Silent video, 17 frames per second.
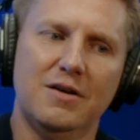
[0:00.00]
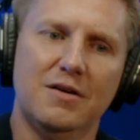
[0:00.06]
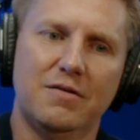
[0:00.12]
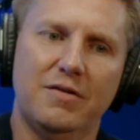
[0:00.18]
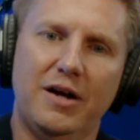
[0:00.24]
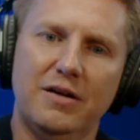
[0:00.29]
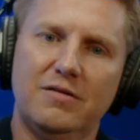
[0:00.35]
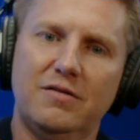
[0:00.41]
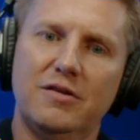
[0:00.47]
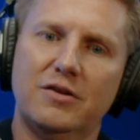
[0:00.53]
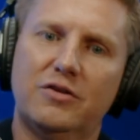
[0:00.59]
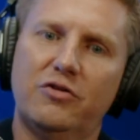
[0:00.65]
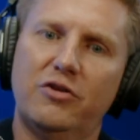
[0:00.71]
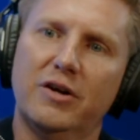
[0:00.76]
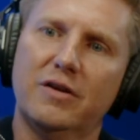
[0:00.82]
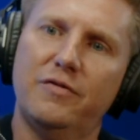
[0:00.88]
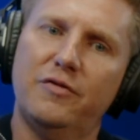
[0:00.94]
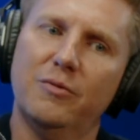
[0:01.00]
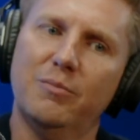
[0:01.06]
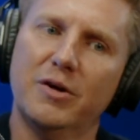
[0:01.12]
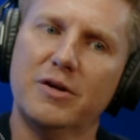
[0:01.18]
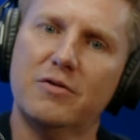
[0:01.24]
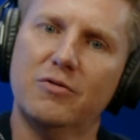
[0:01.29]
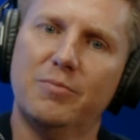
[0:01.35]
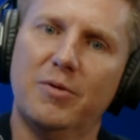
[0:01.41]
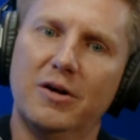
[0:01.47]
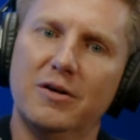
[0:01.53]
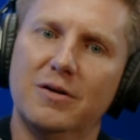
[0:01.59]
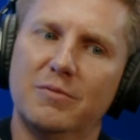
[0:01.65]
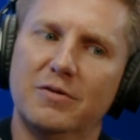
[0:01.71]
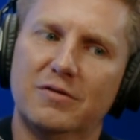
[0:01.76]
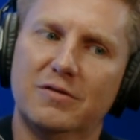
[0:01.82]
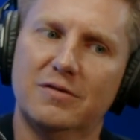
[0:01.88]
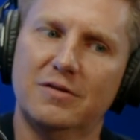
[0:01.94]
the trick for microbiome
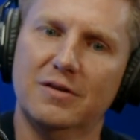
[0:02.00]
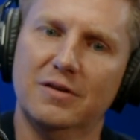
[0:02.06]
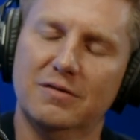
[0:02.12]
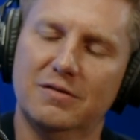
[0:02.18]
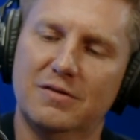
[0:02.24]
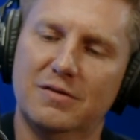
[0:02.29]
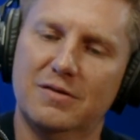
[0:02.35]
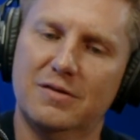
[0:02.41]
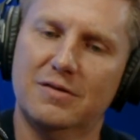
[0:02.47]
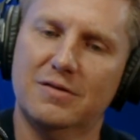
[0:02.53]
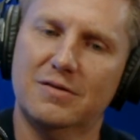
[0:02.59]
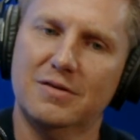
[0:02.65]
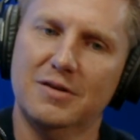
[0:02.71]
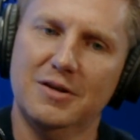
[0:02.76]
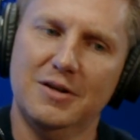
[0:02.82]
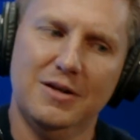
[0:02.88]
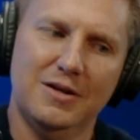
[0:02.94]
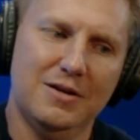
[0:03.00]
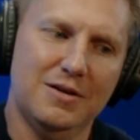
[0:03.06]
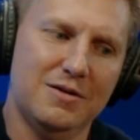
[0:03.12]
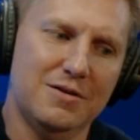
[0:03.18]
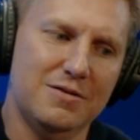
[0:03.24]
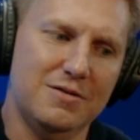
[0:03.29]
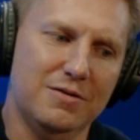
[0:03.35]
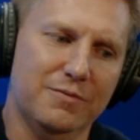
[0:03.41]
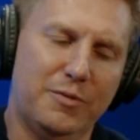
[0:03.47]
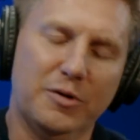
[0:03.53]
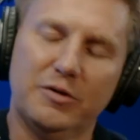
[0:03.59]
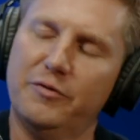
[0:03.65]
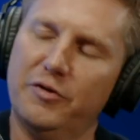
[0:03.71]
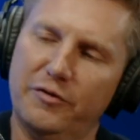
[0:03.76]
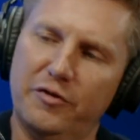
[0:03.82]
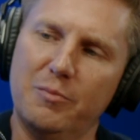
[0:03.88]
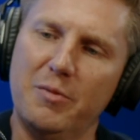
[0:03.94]
is
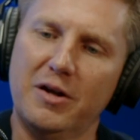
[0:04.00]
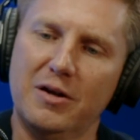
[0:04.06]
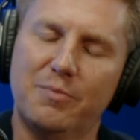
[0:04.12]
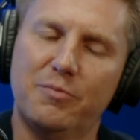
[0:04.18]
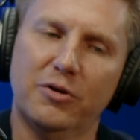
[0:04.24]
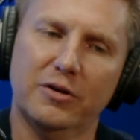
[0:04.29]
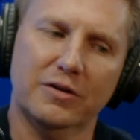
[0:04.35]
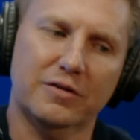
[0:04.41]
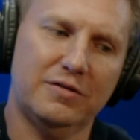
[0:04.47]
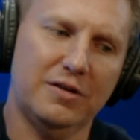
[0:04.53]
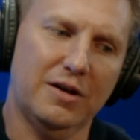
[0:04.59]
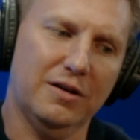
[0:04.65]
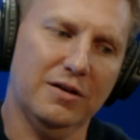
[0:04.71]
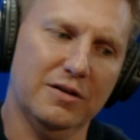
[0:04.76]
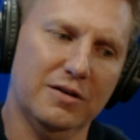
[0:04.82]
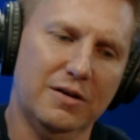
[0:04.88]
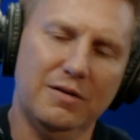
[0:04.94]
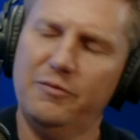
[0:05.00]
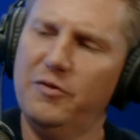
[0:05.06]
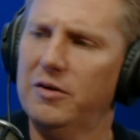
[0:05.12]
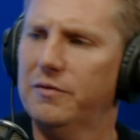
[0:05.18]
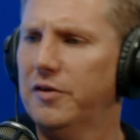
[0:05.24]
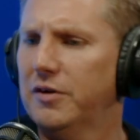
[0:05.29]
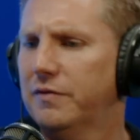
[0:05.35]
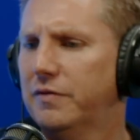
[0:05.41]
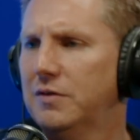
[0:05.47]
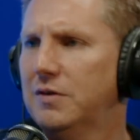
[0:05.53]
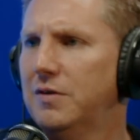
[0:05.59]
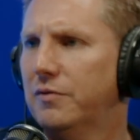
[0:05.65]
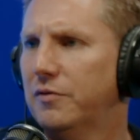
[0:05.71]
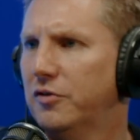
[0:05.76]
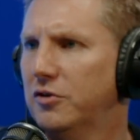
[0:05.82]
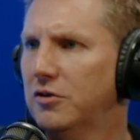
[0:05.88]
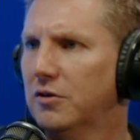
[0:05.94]
for fermented products certainly, and in fact even
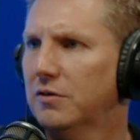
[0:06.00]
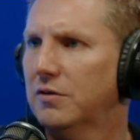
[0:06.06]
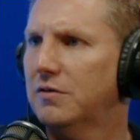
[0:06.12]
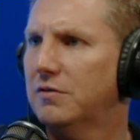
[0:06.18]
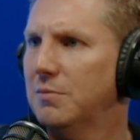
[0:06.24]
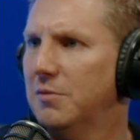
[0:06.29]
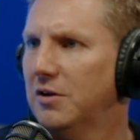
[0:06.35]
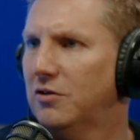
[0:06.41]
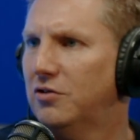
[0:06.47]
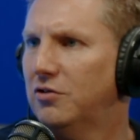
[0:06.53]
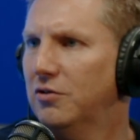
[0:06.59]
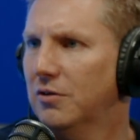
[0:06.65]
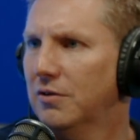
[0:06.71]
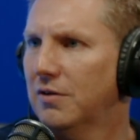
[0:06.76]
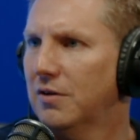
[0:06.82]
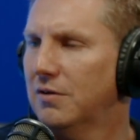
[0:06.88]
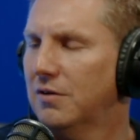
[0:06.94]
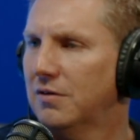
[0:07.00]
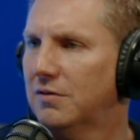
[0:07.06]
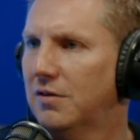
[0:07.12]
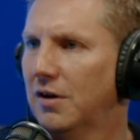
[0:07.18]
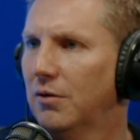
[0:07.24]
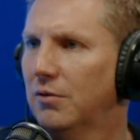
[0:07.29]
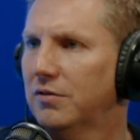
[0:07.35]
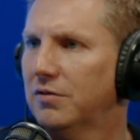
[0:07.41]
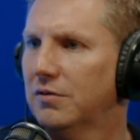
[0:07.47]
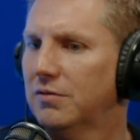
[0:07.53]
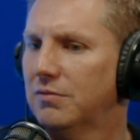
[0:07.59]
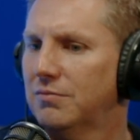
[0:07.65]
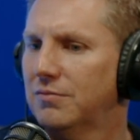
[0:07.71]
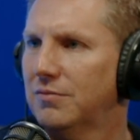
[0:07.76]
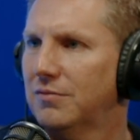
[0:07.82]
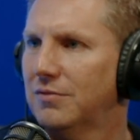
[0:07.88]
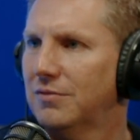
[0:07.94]
for yours, to make sure that the cells are
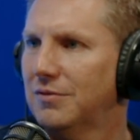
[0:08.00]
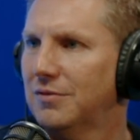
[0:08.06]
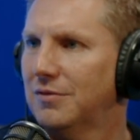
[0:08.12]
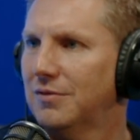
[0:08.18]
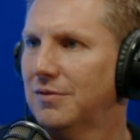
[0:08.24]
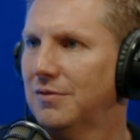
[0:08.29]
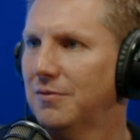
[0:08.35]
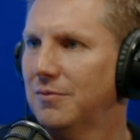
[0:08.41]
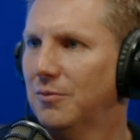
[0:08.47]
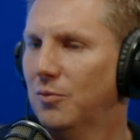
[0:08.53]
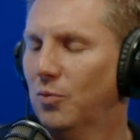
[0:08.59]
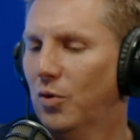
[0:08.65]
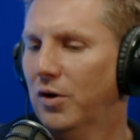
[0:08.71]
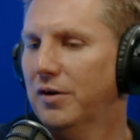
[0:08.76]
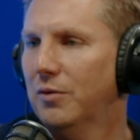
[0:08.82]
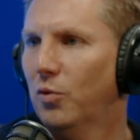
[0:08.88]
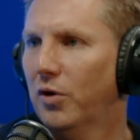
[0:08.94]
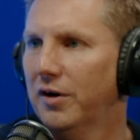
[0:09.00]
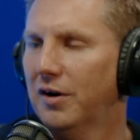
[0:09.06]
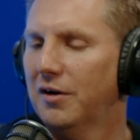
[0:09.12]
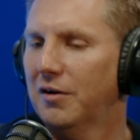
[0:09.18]
one are